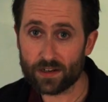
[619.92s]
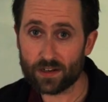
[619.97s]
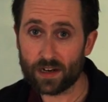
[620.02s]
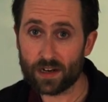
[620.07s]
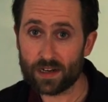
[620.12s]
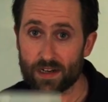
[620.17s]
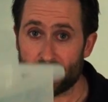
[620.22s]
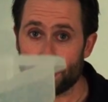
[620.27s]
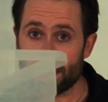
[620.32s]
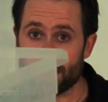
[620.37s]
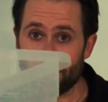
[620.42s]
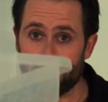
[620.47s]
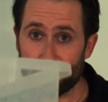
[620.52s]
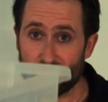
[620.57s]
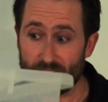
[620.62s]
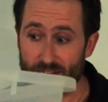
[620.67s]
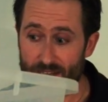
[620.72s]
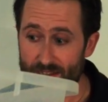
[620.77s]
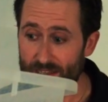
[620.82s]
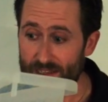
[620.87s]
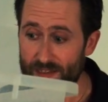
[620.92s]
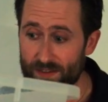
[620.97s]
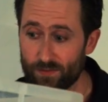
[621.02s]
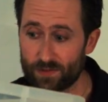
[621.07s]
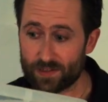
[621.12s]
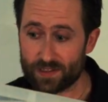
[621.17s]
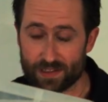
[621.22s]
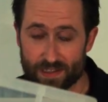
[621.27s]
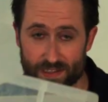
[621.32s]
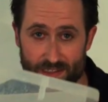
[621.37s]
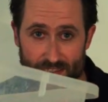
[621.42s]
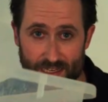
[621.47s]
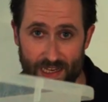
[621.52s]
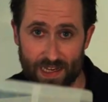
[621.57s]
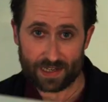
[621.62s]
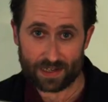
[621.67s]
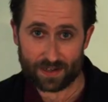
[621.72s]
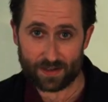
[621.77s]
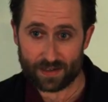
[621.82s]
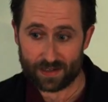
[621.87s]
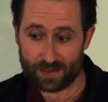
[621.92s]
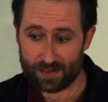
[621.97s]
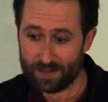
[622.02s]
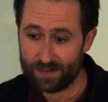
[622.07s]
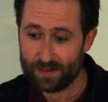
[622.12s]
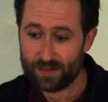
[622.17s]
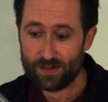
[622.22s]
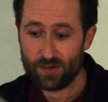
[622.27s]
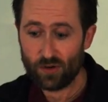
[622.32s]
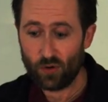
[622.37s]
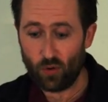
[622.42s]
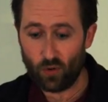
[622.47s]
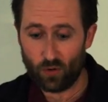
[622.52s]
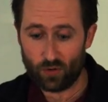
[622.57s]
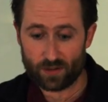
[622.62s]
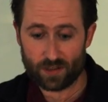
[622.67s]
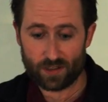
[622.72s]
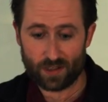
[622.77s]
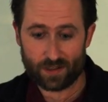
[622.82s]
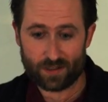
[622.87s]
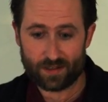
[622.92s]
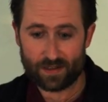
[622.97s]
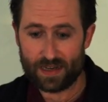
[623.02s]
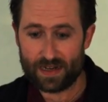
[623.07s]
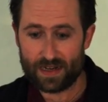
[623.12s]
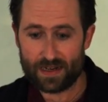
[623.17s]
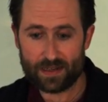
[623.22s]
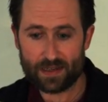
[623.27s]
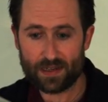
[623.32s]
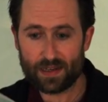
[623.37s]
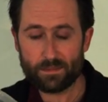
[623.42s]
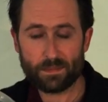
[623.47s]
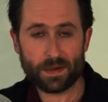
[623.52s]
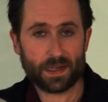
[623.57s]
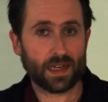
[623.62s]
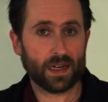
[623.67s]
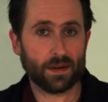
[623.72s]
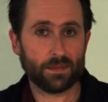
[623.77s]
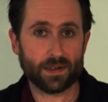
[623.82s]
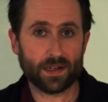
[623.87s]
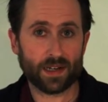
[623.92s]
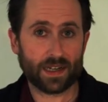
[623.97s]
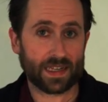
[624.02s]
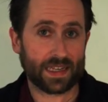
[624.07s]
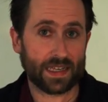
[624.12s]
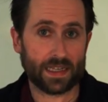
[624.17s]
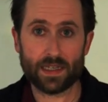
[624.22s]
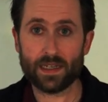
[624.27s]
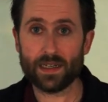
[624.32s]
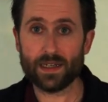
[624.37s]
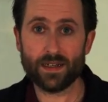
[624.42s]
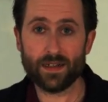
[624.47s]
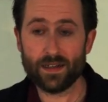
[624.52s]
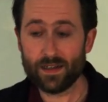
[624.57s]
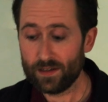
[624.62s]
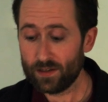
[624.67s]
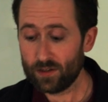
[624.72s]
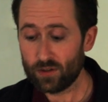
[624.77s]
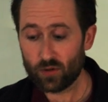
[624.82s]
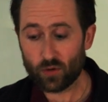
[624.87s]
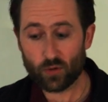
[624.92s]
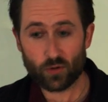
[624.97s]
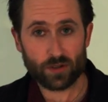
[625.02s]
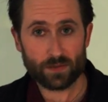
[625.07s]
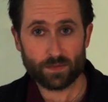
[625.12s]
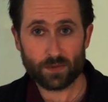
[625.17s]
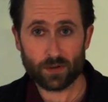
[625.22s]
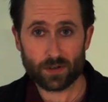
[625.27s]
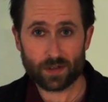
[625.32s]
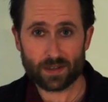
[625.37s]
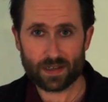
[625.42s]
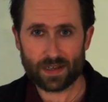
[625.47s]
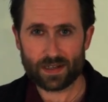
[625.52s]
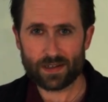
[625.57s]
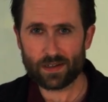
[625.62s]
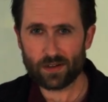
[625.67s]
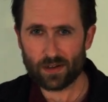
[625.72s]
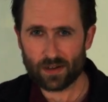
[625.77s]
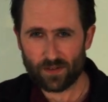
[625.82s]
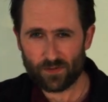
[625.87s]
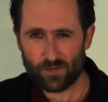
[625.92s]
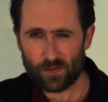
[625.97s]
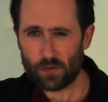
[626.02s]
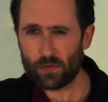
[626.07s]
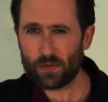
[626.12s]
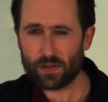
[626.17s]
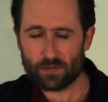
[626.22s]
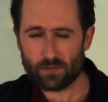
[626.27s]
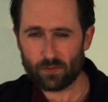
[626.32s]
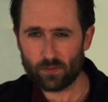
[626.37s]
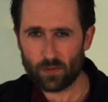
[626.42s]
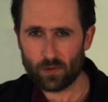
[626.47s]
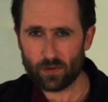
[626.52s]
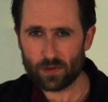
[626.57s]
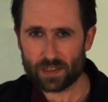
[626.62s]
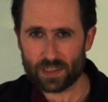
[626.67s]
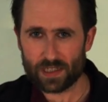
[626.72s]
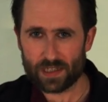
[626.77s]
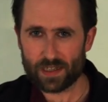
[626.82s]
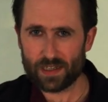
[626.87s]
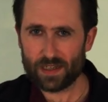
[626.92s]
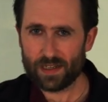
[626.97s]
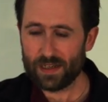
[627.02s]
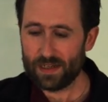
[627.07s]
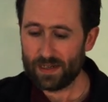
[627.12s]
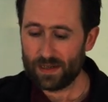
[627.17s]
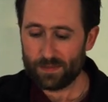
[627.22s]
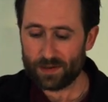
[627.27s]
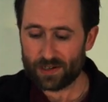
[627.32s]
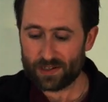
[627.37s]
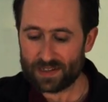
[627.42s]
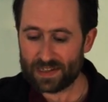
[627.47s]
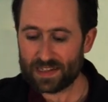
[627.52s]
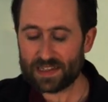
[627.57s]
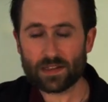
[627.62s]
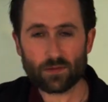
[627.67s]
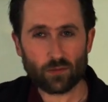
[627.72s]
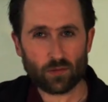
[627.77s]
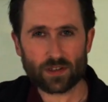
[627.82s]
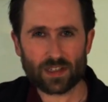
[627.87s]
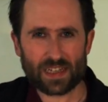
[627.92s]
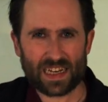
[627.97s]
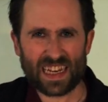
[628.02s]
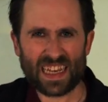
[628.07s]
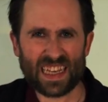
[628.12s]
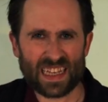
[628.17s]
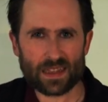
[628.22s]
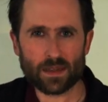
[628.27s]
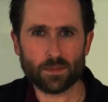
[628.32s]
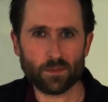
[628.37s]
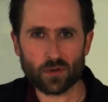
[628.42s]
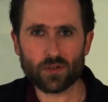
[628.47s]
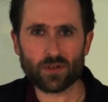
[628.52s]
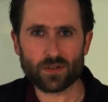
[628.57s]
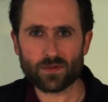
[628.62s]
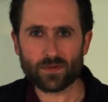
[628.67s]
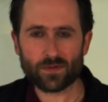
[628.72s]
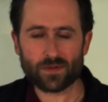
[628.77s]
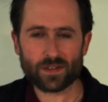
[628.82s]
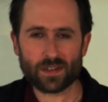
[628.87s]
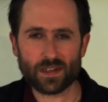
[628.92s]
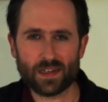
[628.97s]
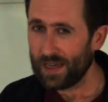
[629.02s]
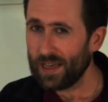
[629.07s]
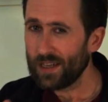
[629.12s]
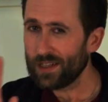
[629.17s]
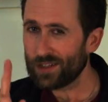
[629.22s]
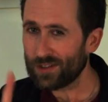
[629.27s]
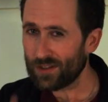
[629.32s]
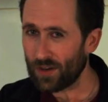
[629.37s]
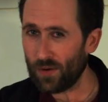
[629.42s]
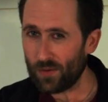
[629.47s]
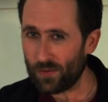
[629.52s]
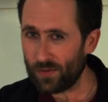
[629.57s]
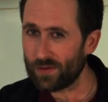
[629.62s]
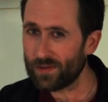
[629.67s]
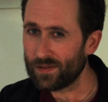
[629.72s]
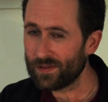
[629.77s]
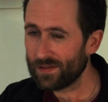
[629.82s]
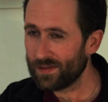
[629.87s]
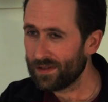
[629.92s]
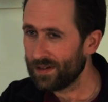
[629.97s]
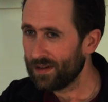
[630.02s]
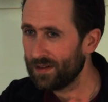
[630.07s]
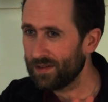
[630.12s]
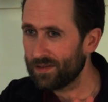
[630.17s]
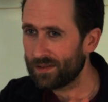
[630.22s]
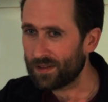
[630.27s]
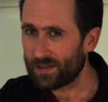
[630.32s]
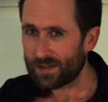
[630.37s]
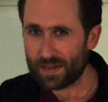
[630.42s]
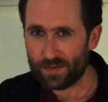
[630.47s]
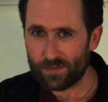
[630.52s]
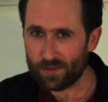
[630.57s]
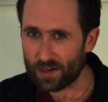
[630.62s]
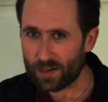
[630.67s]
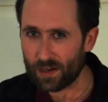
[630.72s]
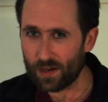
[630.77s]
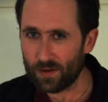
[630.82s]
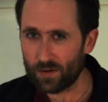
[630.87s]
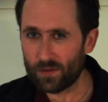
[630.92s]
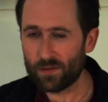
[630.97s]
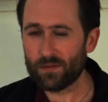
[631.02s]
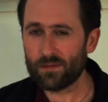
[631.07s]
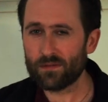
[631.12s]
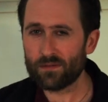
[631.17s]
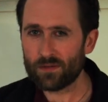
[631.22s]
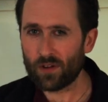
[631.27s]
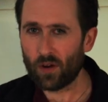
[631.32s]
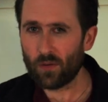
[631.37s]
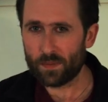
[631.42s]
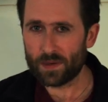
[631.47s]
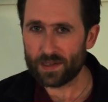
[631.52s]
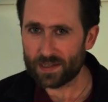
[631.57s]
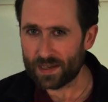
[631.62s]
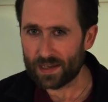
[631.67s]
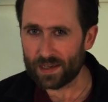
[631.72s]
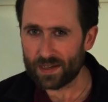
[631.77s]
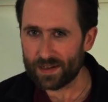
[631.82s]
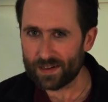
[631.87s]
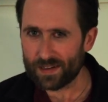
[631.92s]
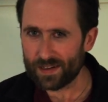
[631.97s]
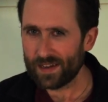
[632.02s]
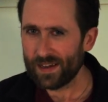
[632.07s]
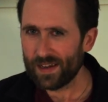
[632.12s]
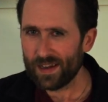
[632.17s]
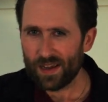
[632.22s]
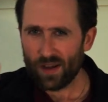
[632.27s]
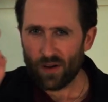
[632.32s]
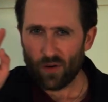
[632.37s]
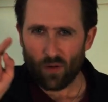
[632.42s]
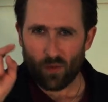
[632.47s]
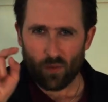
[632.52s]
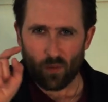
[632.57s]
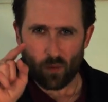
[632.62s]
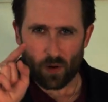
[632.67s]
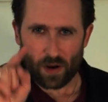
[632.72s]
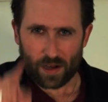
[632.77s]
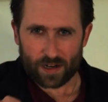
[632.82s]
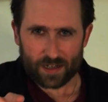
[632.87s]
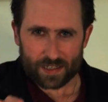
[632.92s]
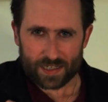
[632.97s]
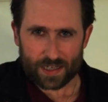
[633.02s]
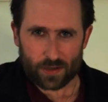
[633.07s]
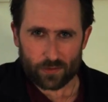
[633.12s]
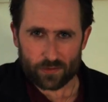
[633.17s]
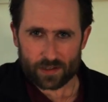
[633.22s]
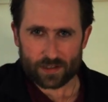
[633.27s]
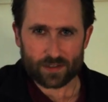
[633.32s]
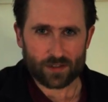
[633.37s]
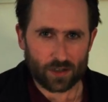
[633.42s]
you're going to need something like this, which is a tank or just anything you can pick up in IKEA, storage box, and you're going to fill this with water because this is what's going to heat the bottles. So just give it a go, don't be scared. We're going to take you on this